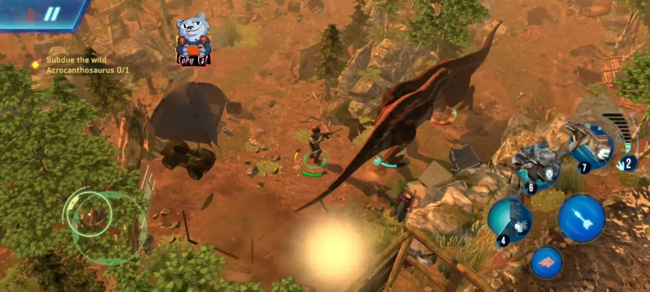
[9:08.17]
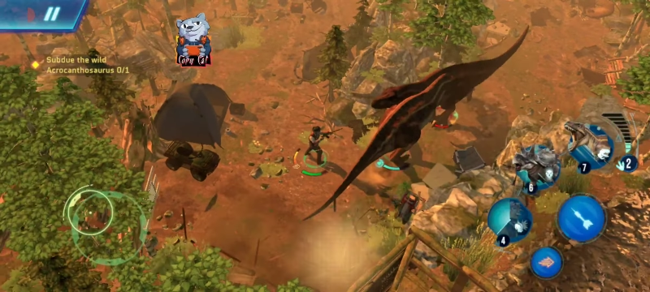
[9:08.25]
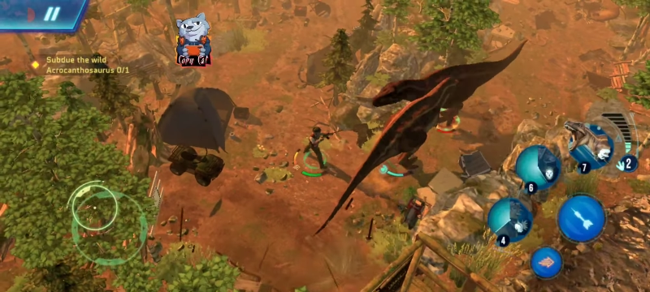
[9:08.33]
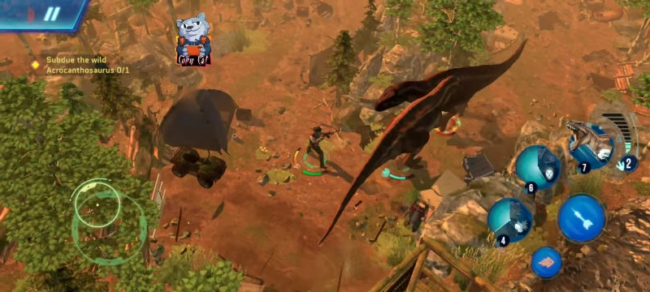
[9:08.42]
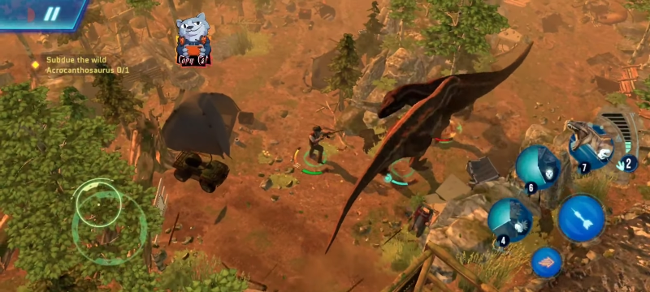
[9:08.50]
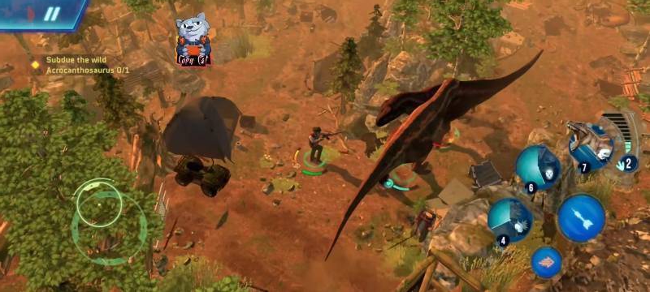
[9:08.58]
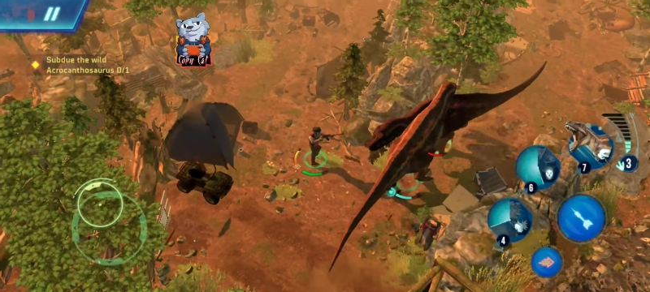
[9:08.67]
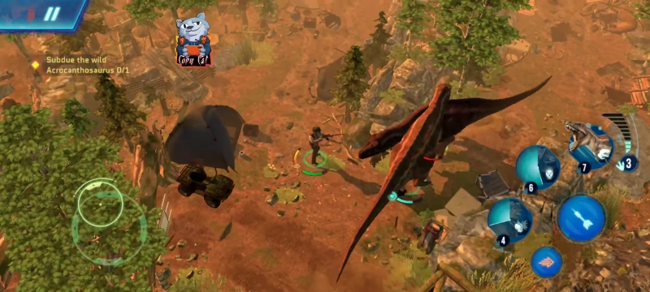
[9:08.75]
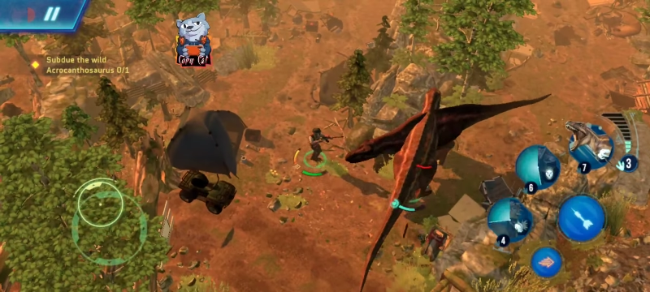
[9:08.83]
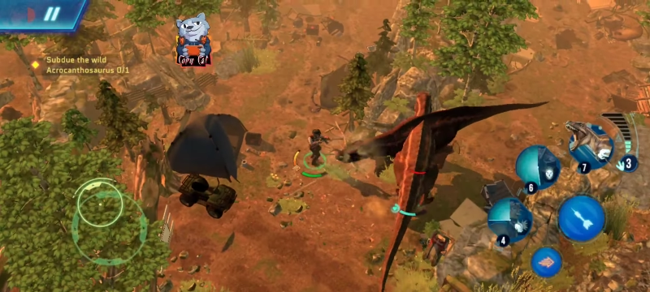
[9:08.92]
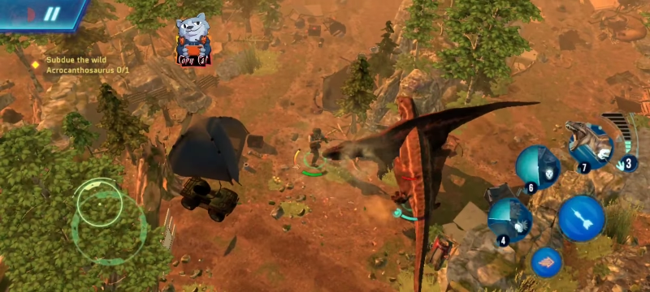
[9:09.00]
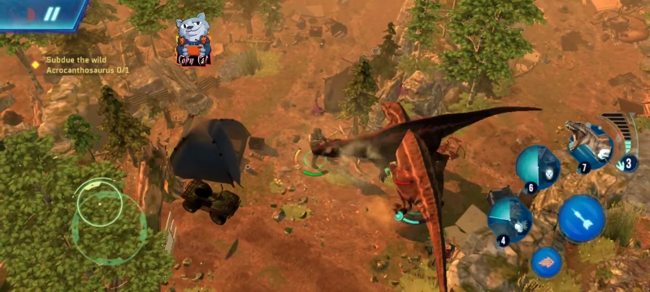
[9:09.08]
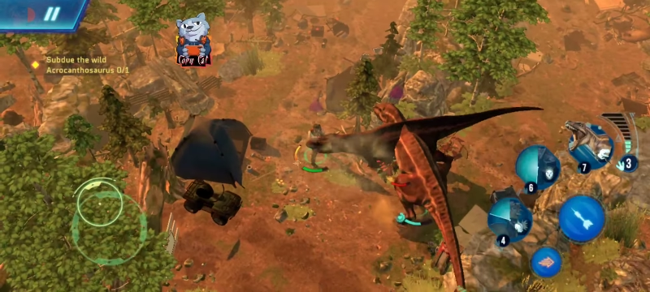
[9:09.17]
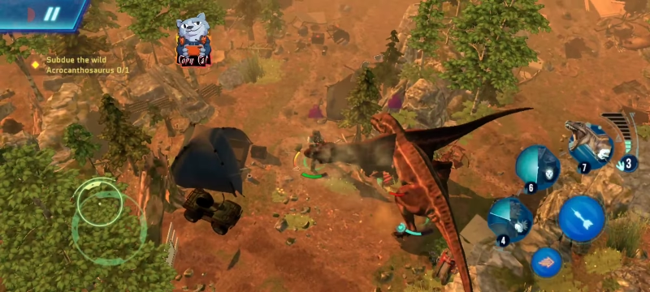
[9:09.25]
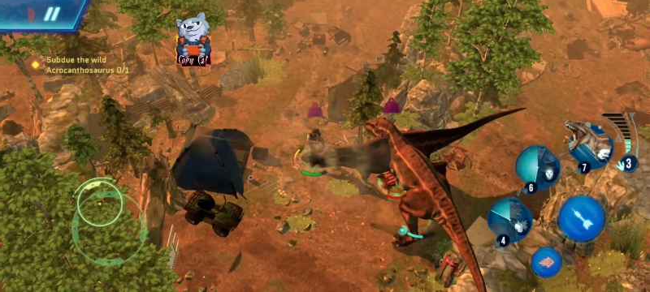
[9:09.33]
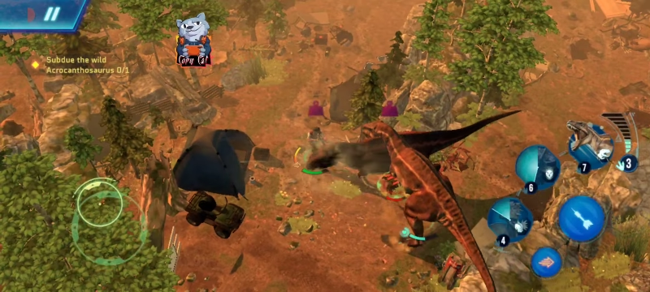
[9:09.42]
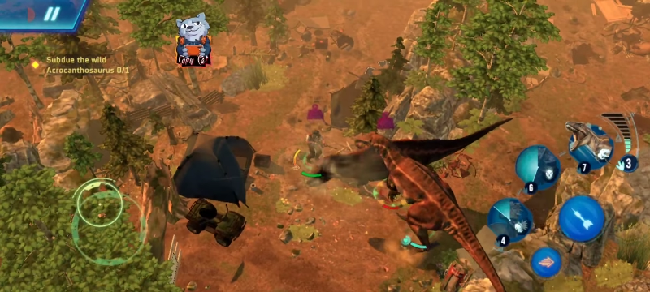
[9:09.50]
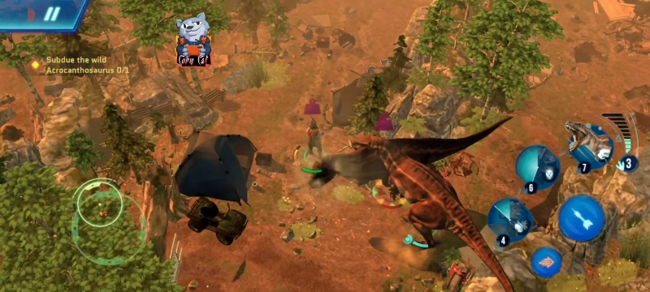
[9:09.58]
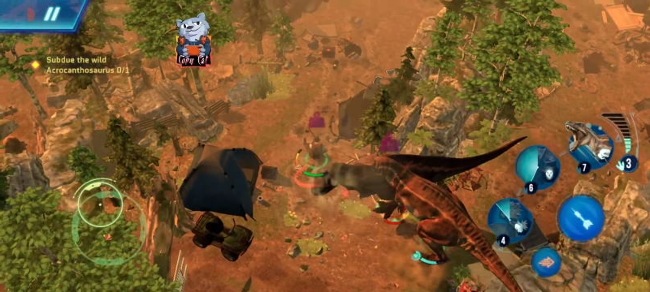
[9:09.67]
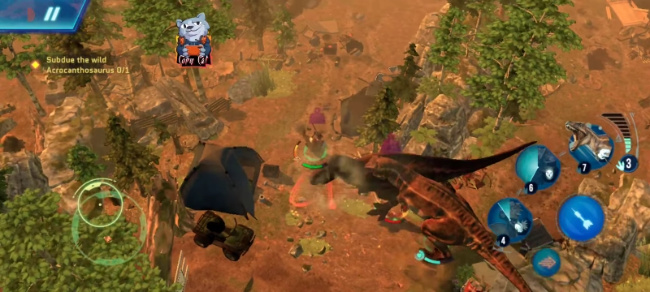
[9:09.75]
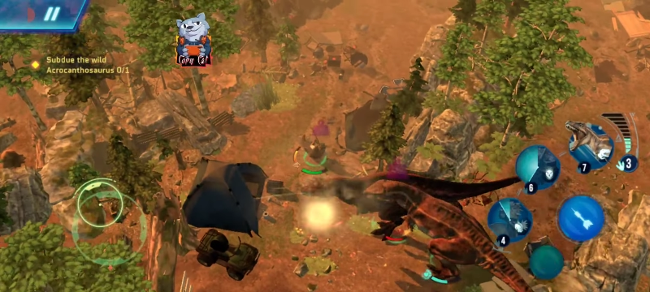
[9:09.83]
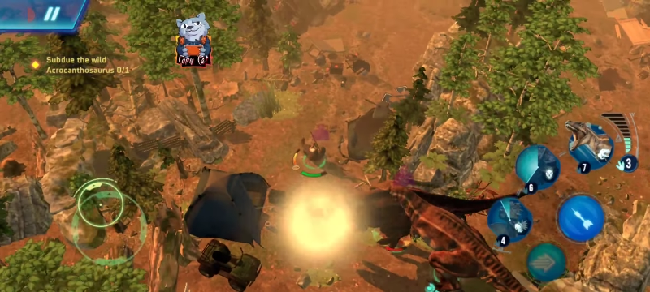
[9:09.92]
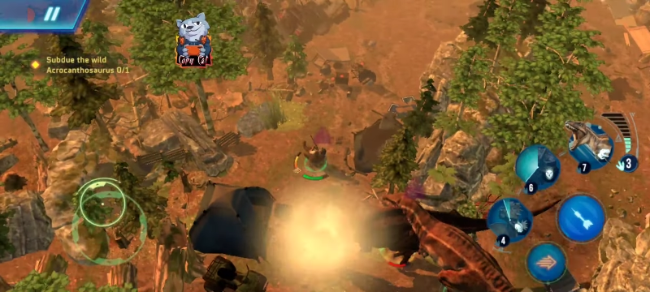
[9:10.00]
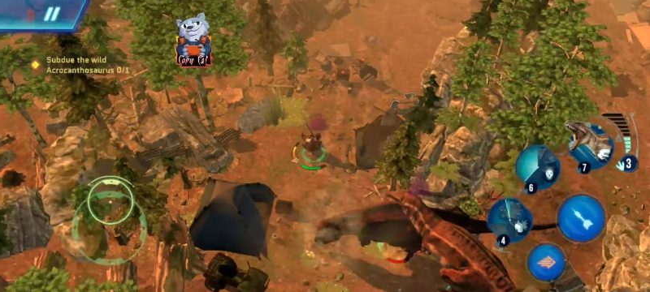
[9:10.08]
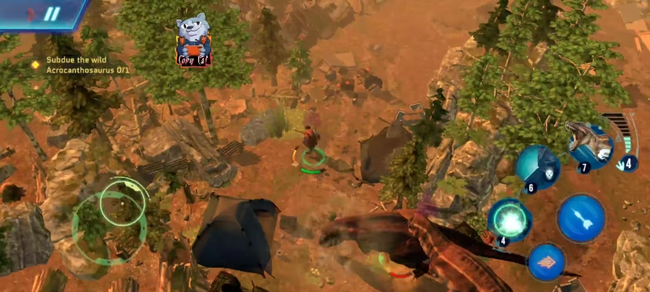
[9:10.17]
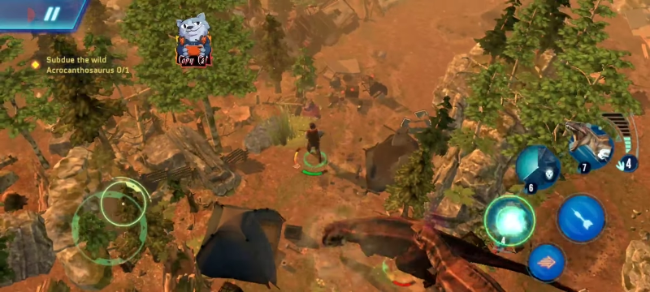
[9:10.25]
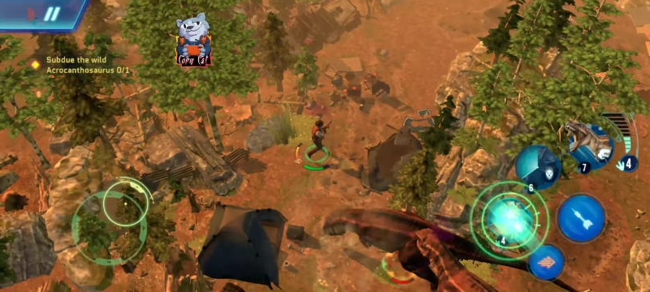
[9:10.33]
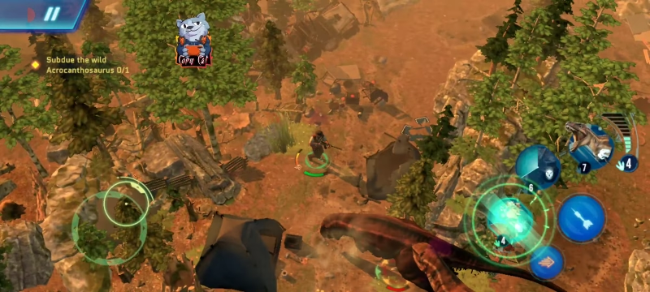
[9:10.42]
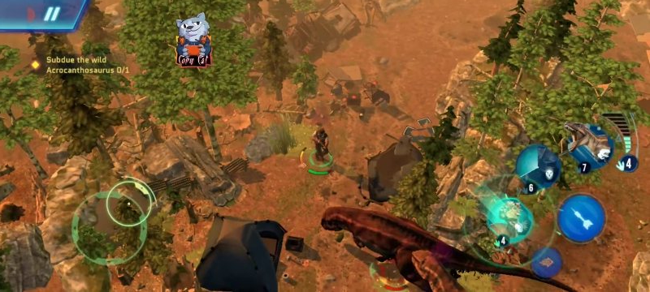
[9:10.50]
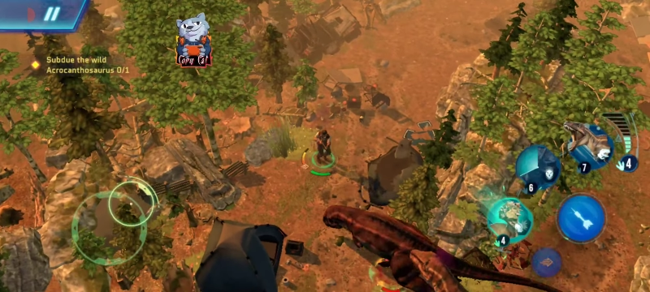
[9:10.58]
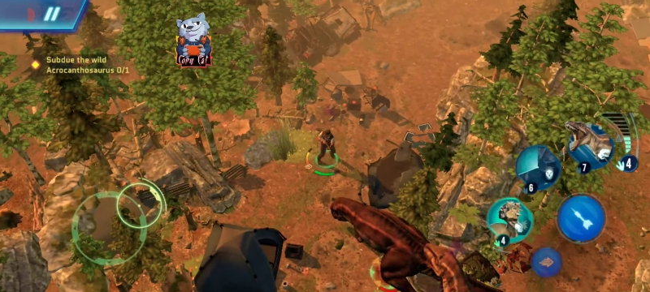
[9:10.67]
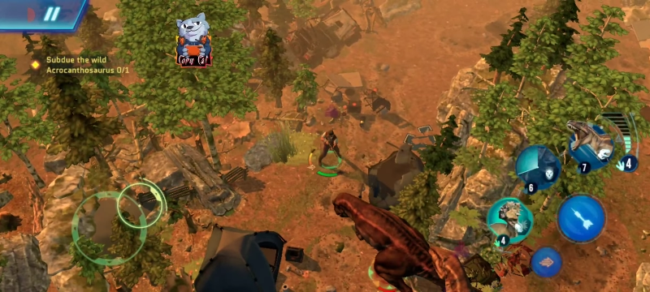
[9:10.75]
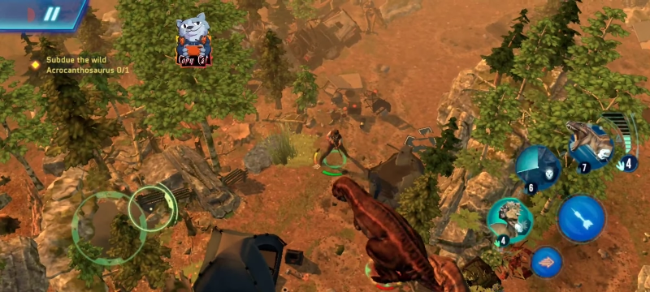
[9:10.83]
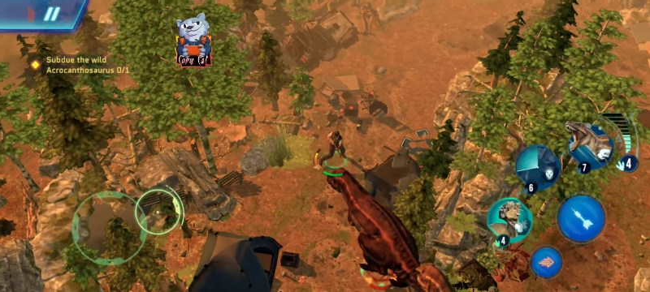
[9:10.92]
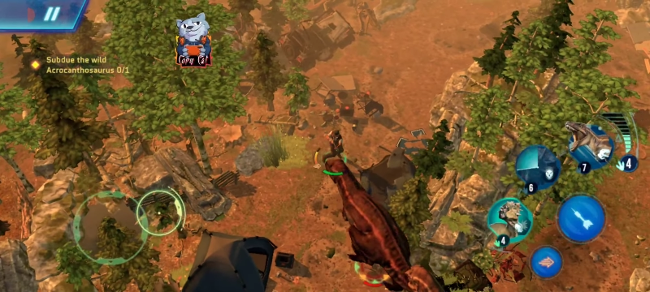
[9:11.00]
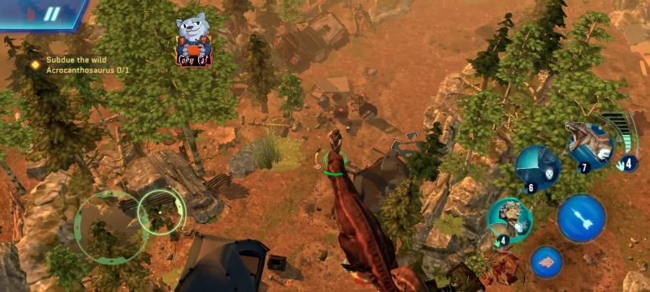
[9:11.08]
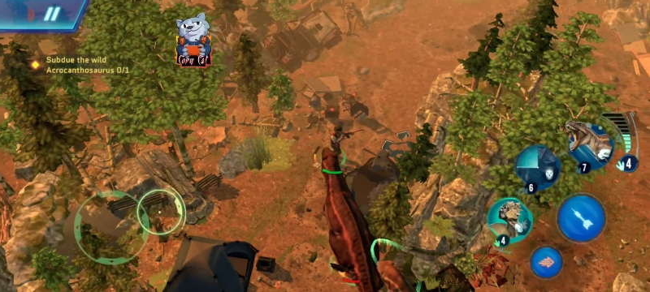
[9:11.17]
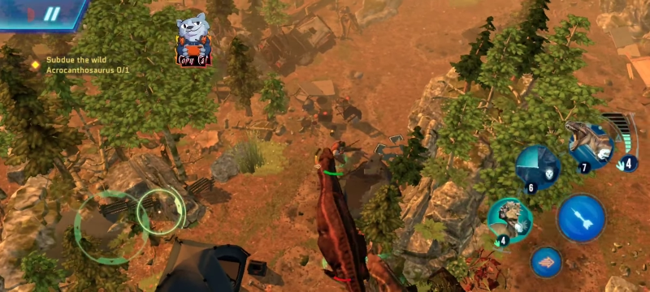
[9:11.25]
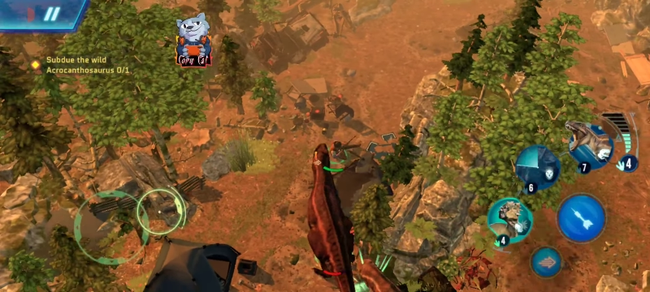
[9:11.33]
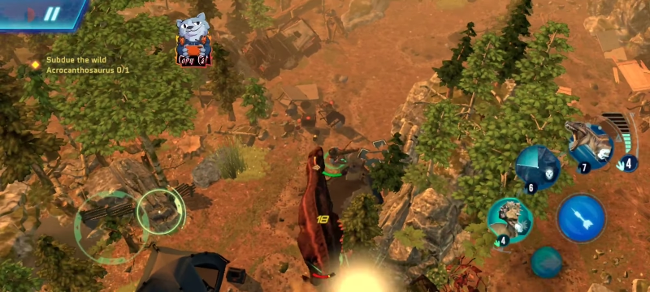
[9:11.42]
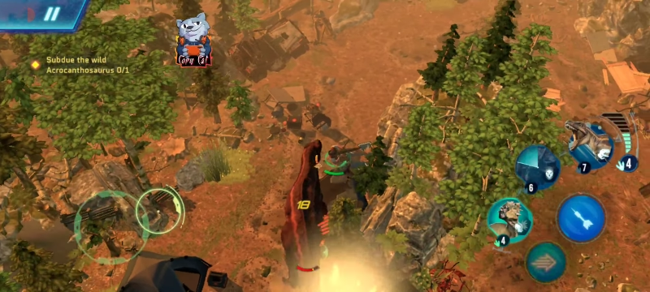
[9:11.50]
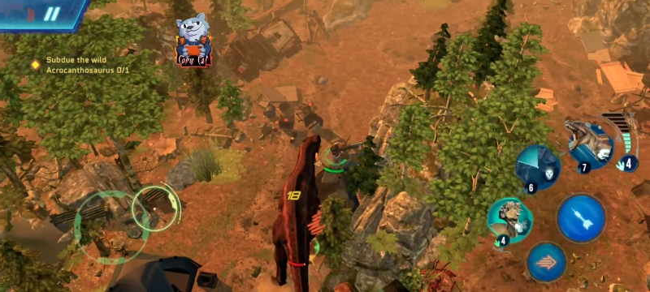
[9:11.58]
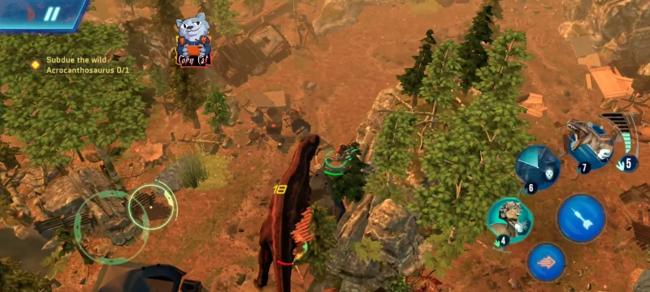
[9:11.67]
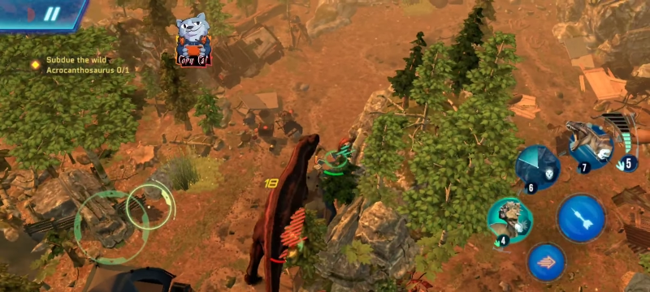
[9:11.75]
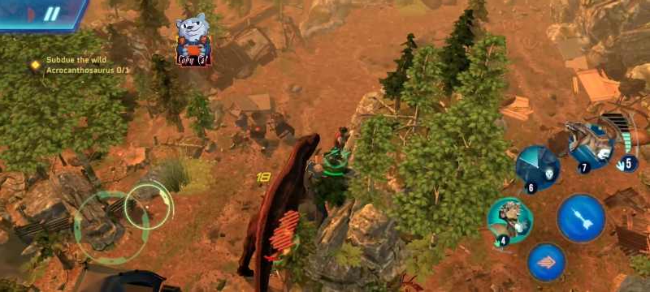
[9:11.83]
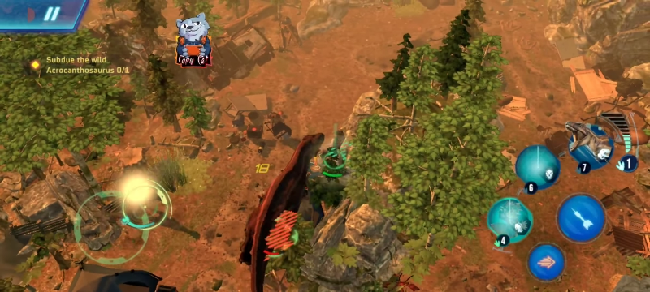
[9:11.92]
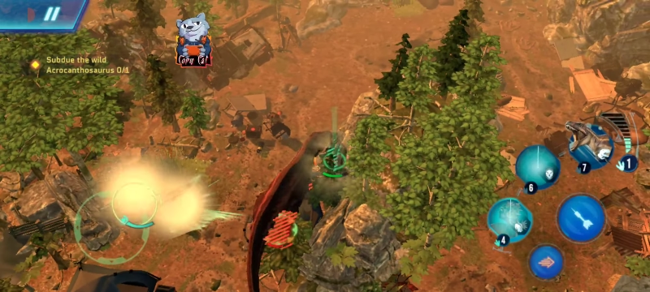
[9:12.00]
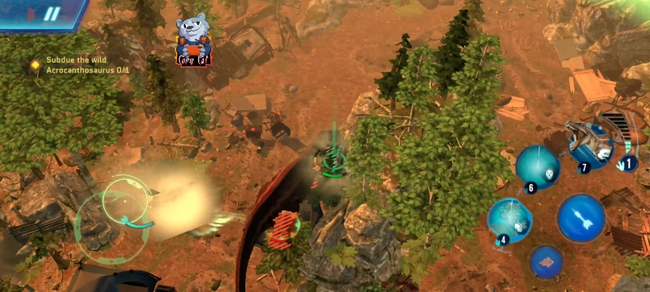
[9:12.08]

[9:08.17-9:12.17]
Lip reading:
[unreadable: no face in view]